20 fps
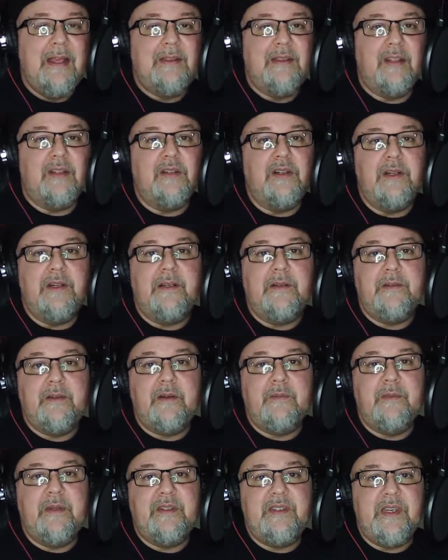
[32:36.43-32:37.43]
To learn
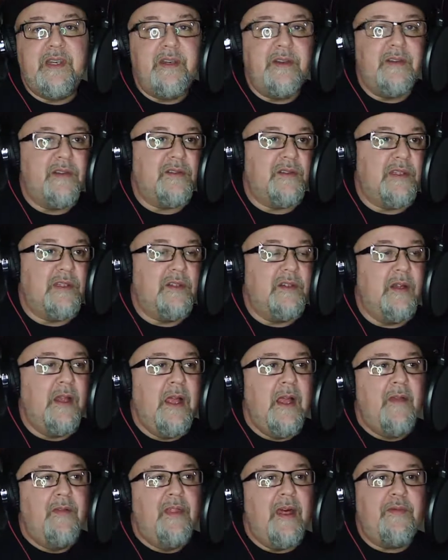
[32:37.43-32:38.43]
your materials and
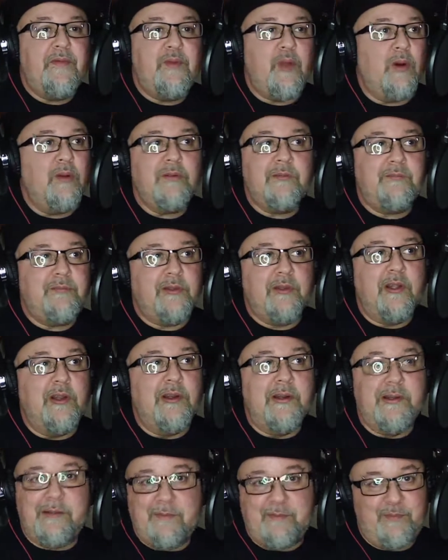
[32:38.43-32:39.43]

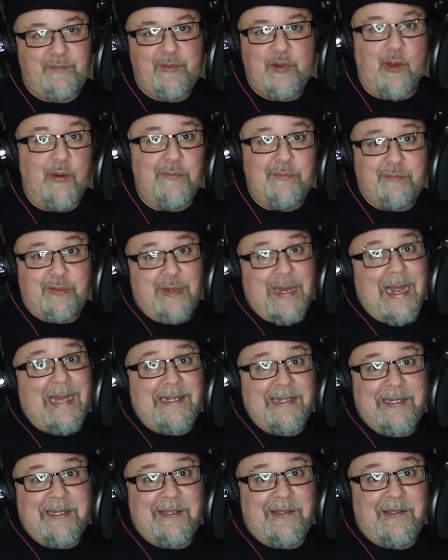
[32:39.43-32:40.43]
don't
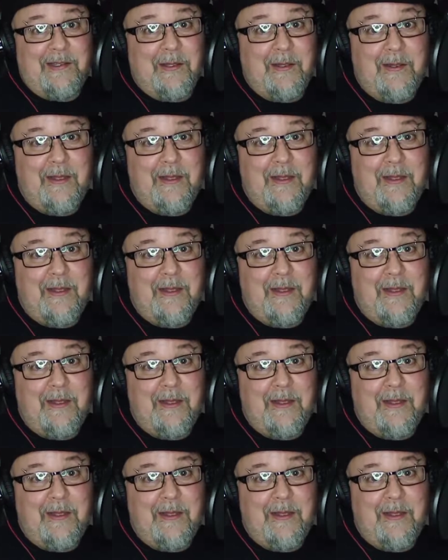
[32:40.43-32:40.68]
practice.